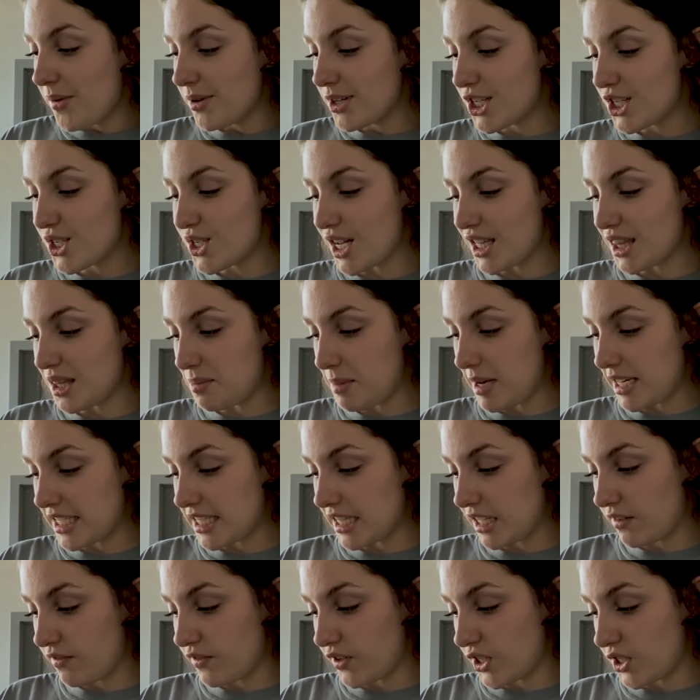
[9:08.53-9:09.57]
just not the best
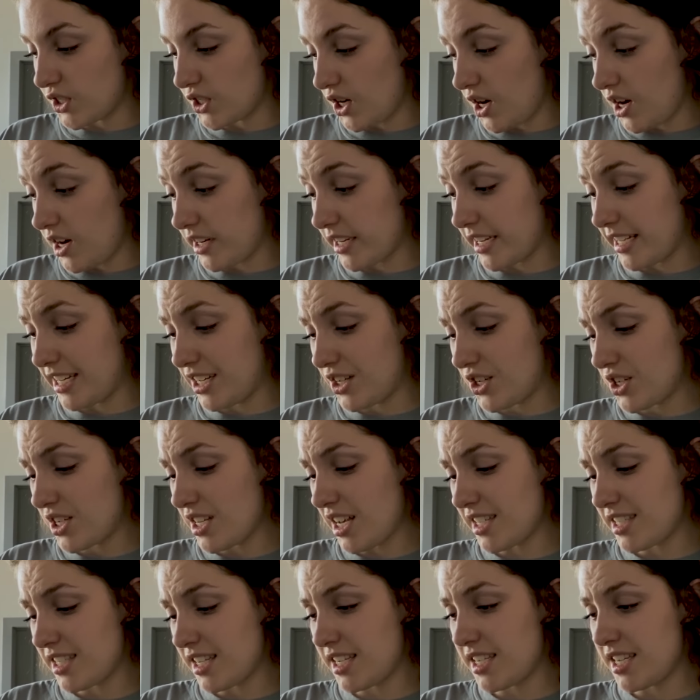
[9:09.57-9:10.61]
thing for your dog, and it just
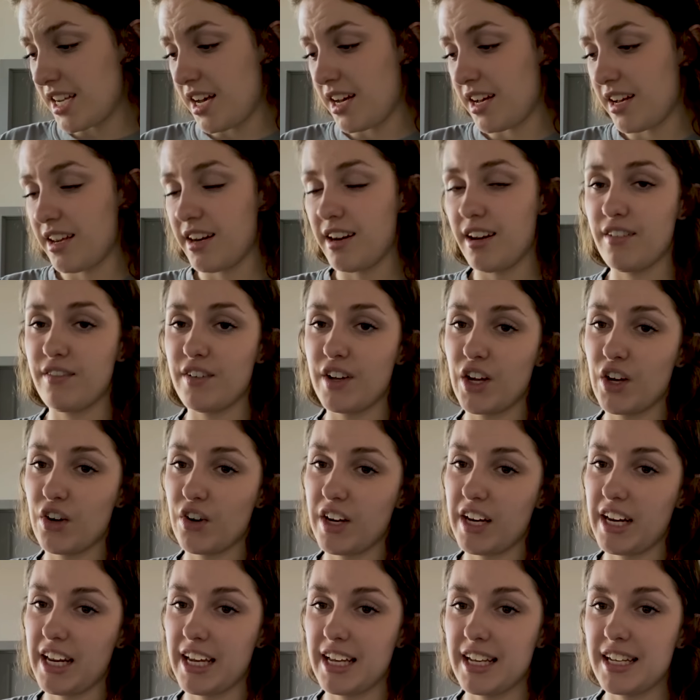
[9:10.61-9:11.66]
has a ton of
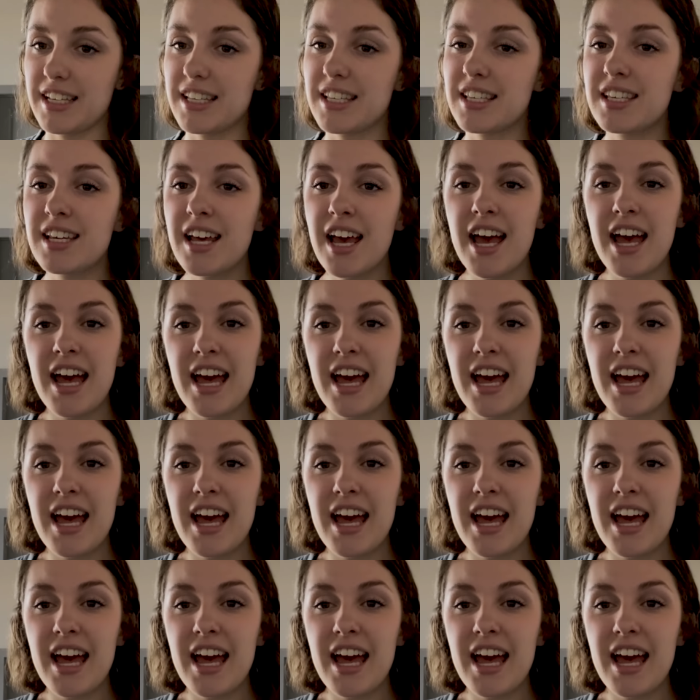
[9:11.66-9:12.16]
ingredients